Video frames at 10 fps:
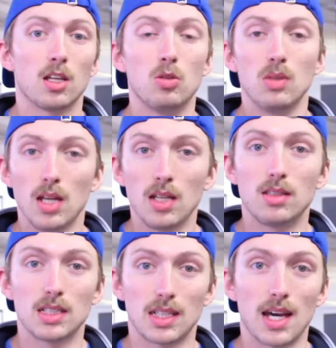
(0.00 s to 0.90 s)
You need
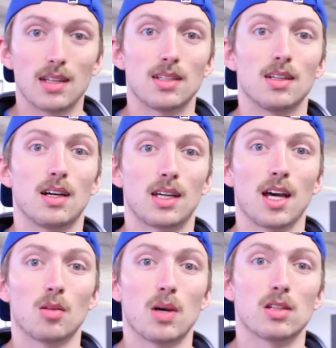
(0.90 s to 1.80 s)
to get a
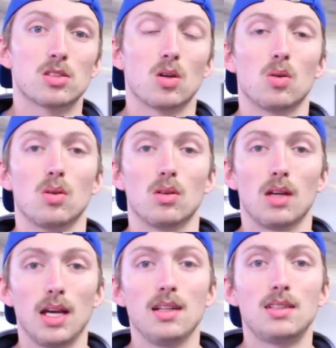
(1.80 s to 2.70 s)
kettlebell. So
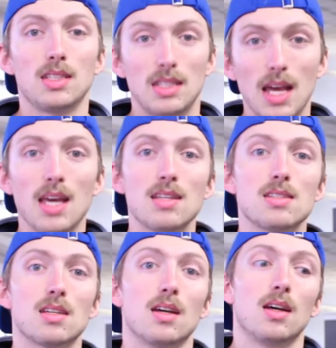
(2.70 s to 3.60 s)
in
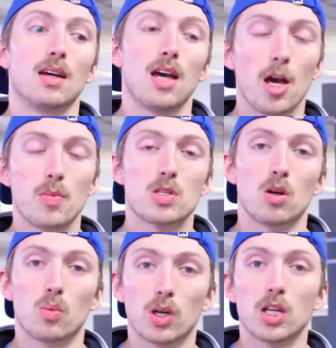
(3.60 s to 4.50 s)
today's
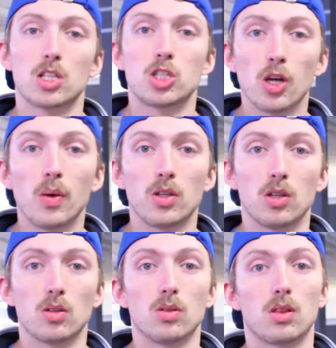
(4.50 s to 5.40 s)
episode, we're gonna show
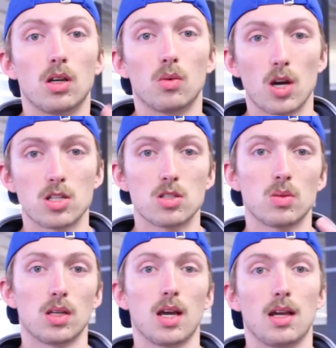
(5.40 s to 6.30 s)
you the Russian
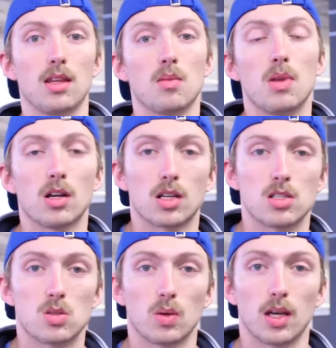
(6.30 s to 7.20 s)
swing and the American
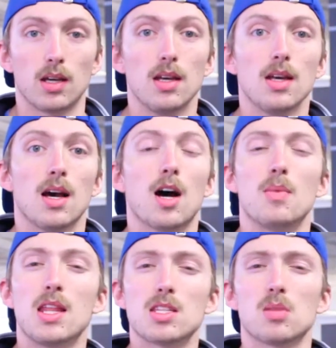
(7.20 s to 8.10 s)
swing. And
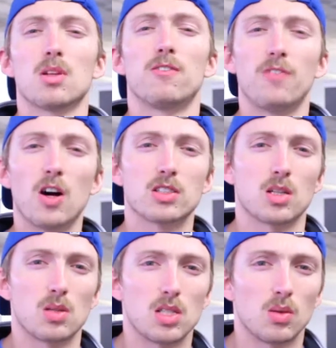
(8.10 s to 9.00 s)
then some of the faults
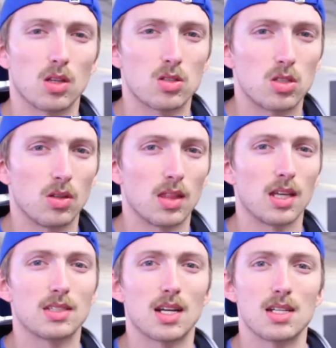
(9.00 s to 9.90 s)
that we see with those two, the
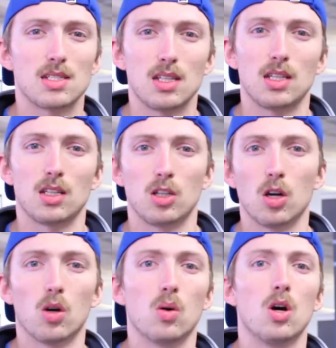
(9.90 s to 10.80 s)
things that I see
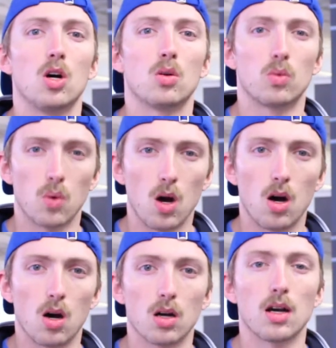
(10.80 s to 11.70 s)
go
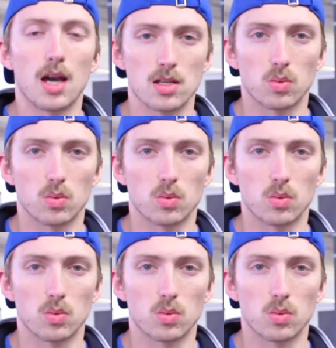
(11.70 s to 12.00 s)
wrong as